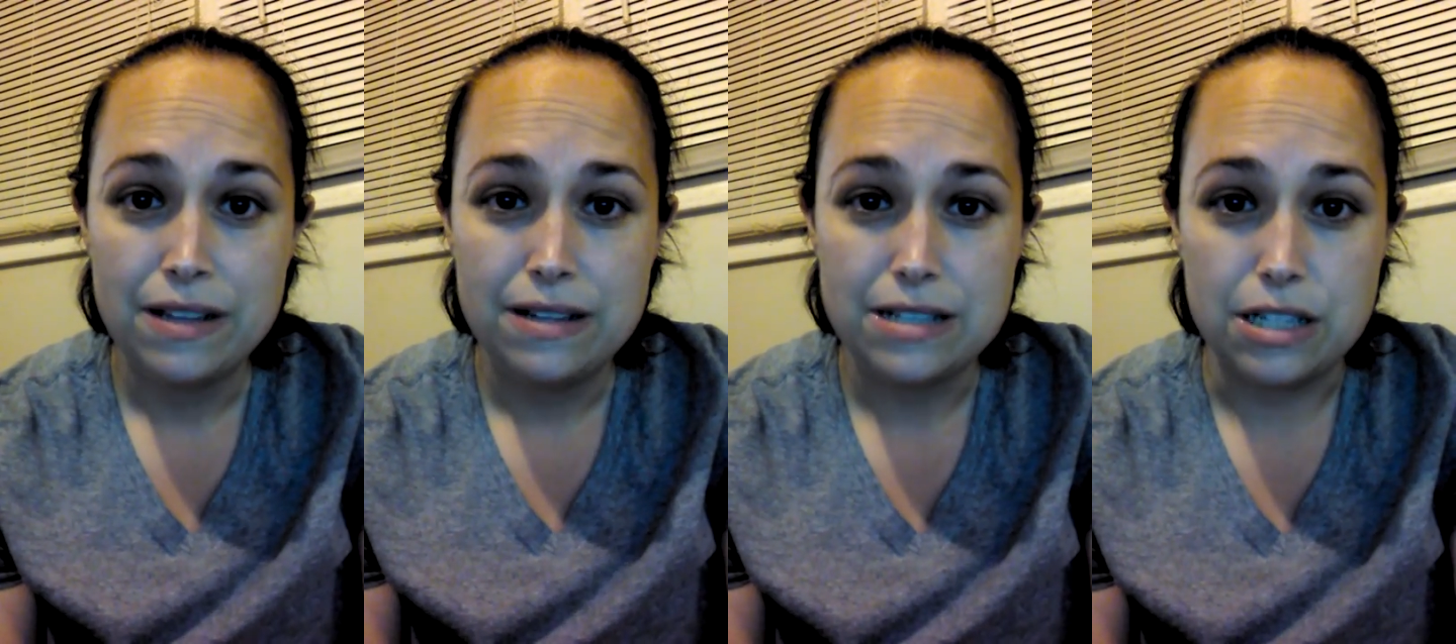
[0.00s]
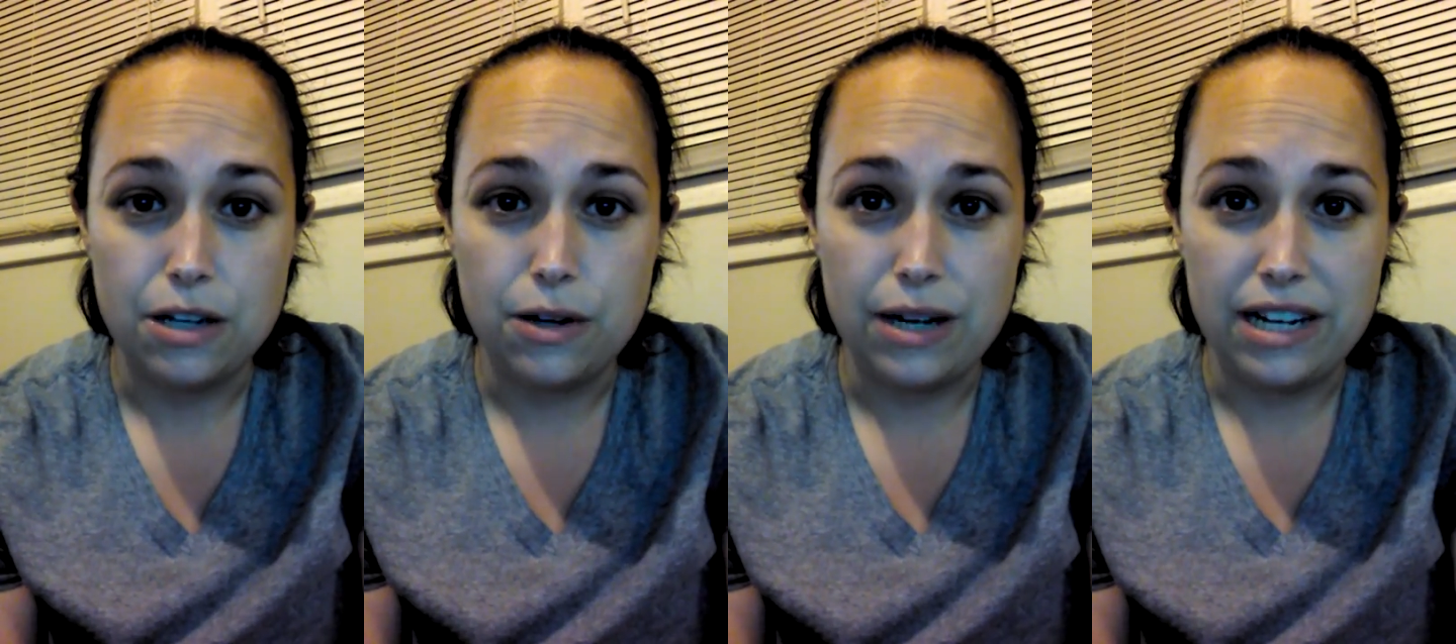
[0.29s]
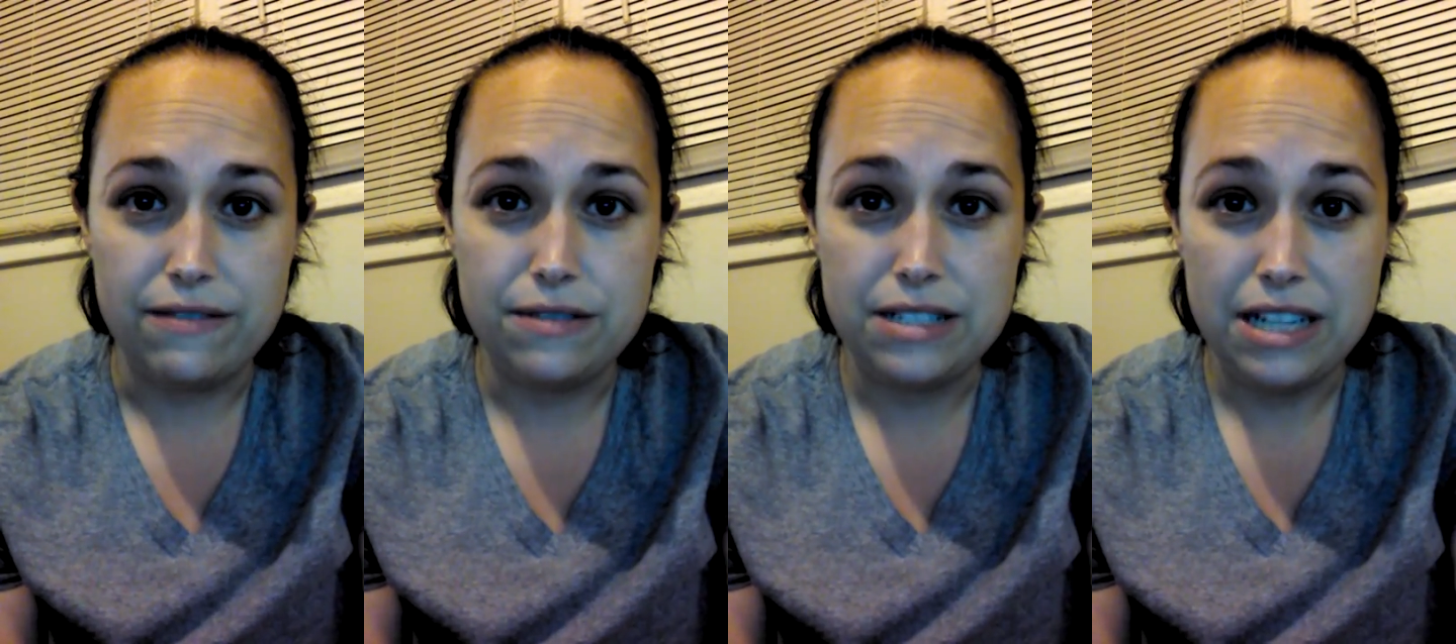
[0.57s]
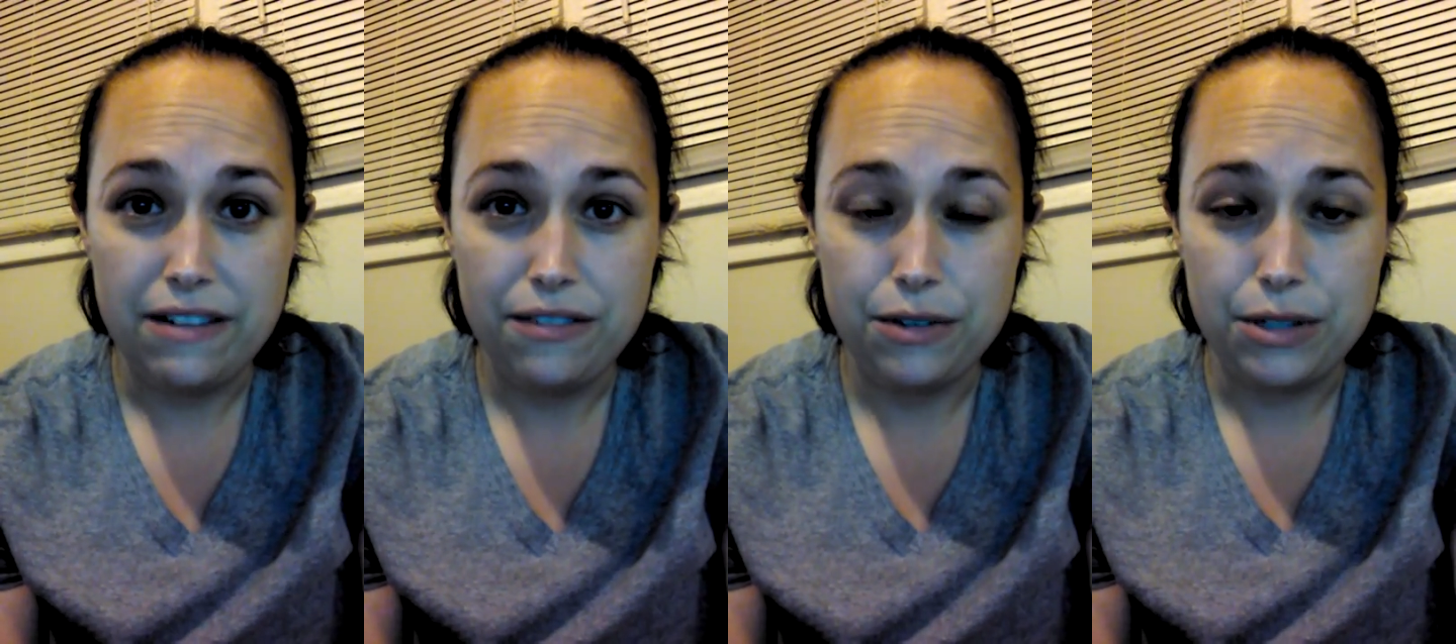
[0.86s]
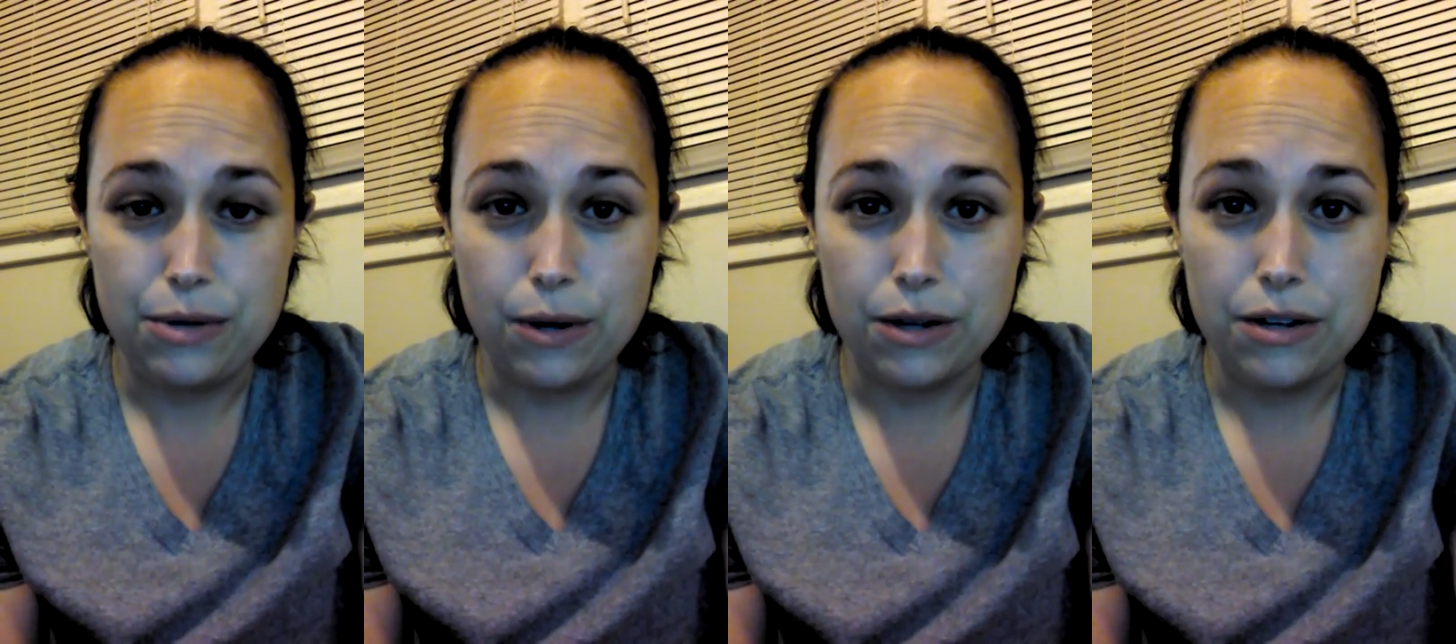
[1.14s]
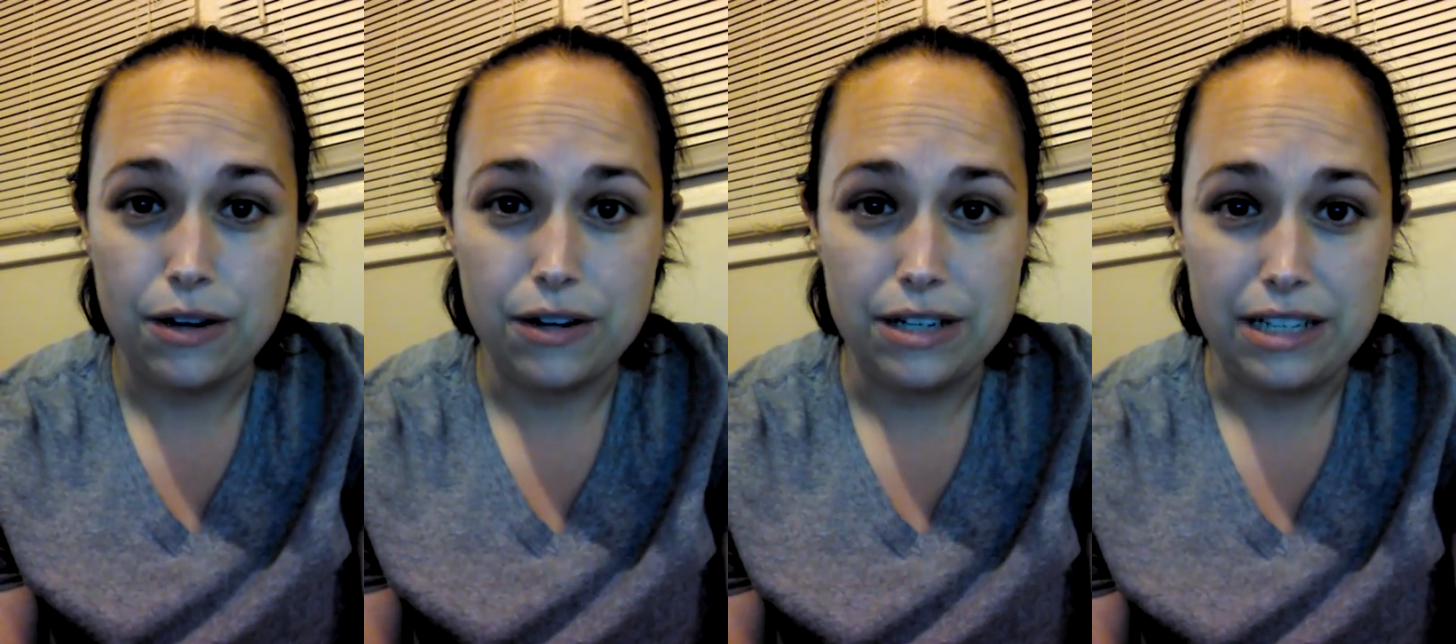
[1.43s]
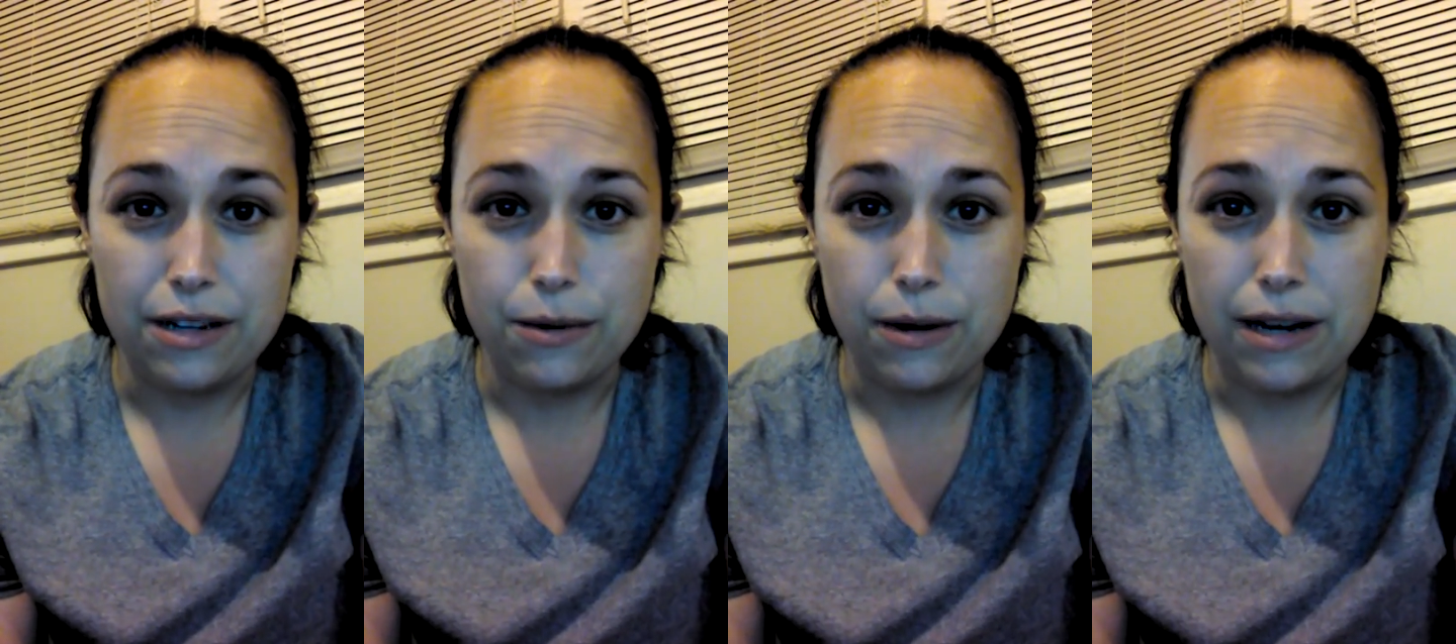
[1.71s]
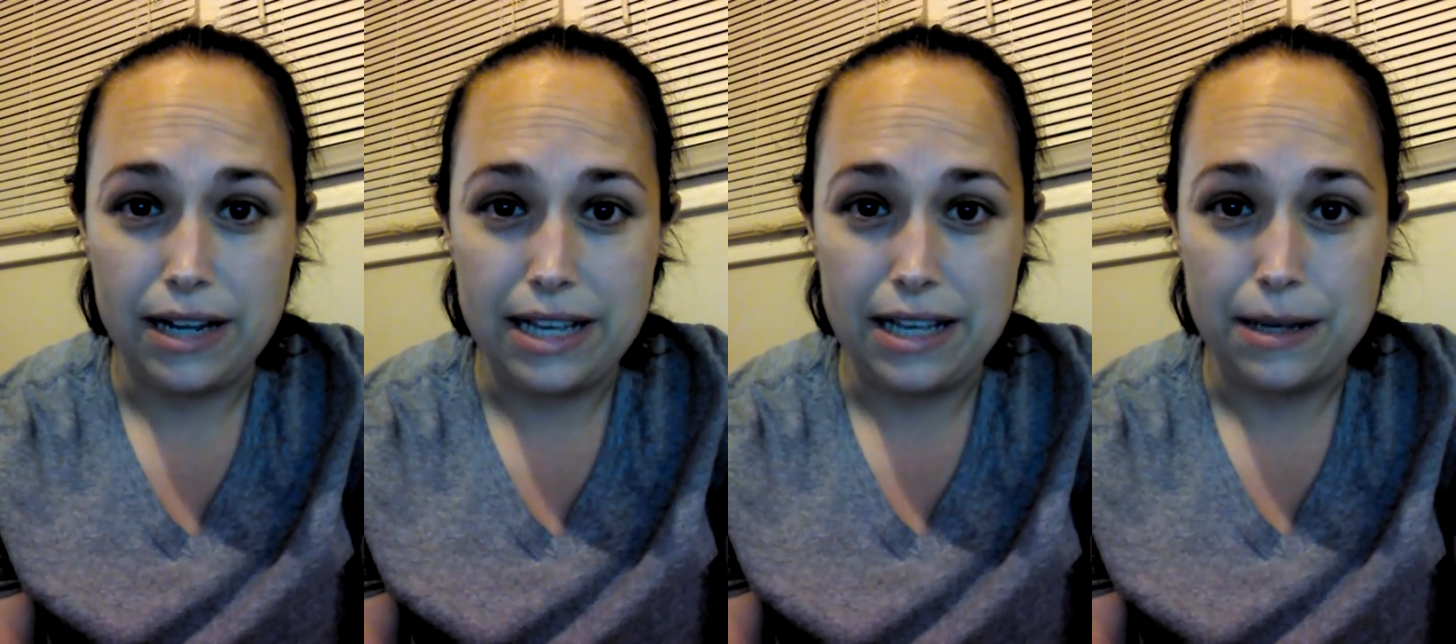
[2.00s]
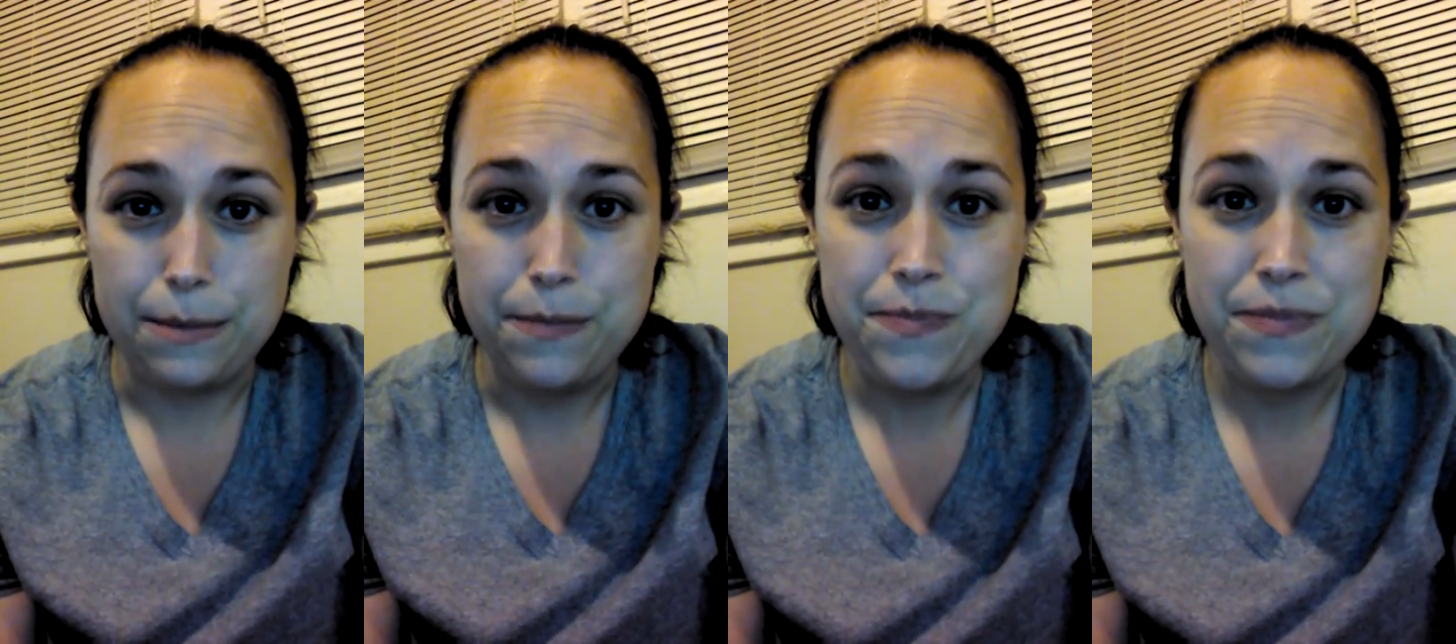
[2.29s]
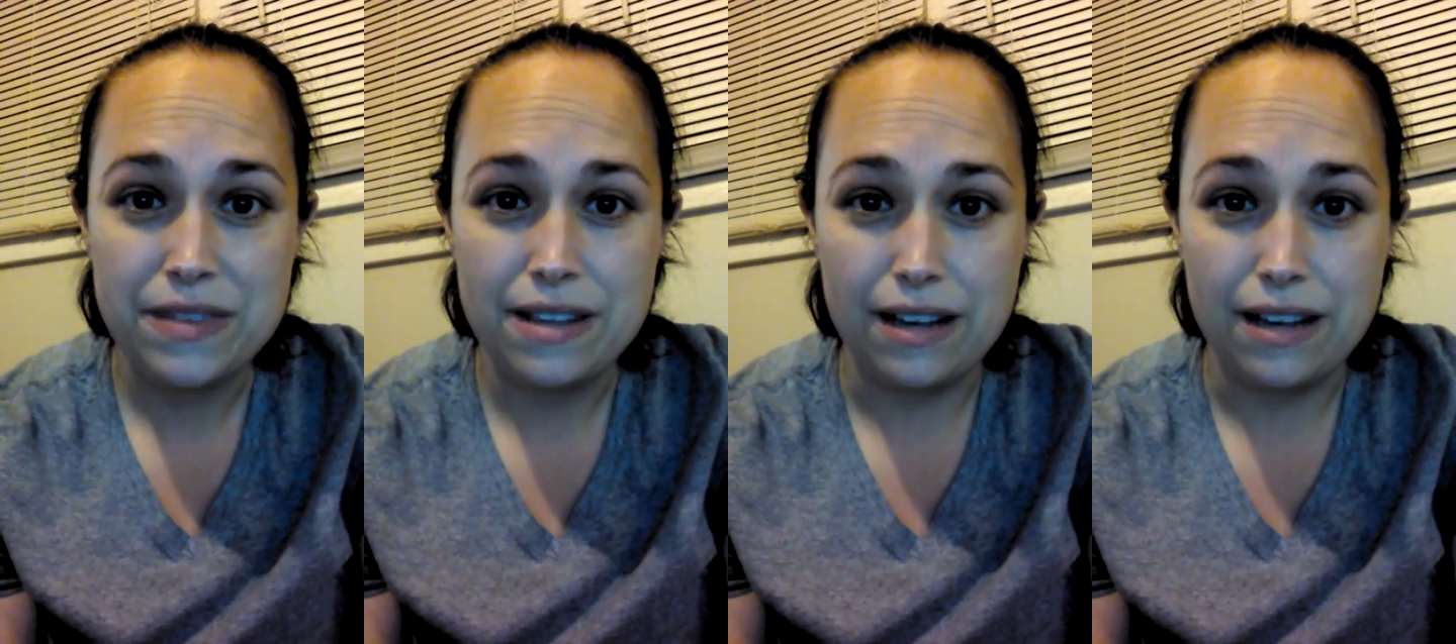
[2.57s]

So I've definitely worked hard to get where I am.